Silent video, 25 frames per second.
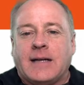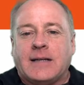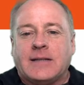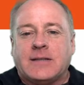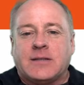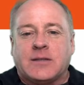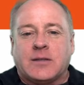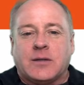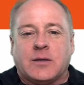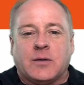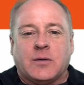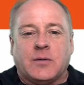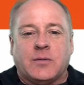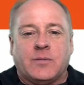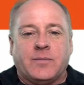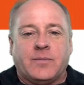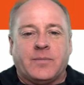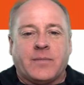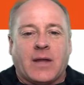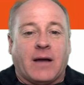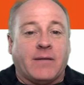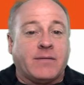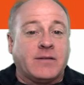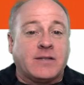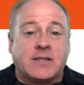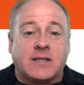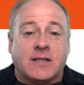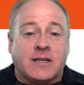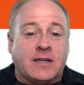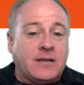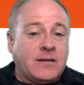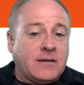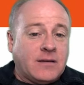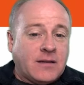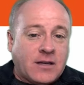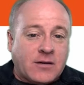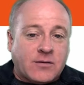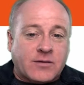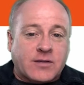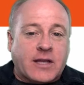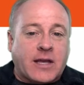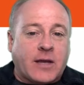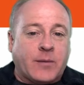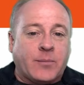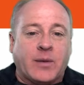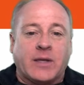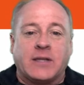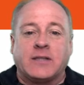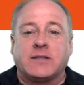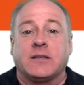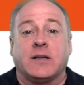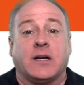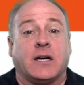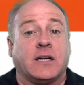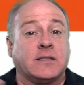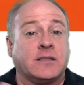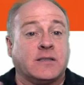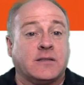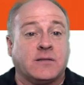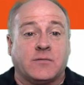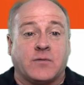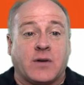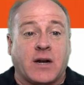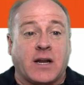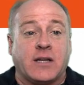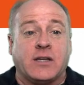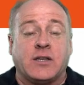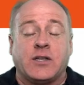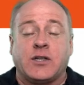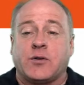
So obviously, here's campaign sauce, right?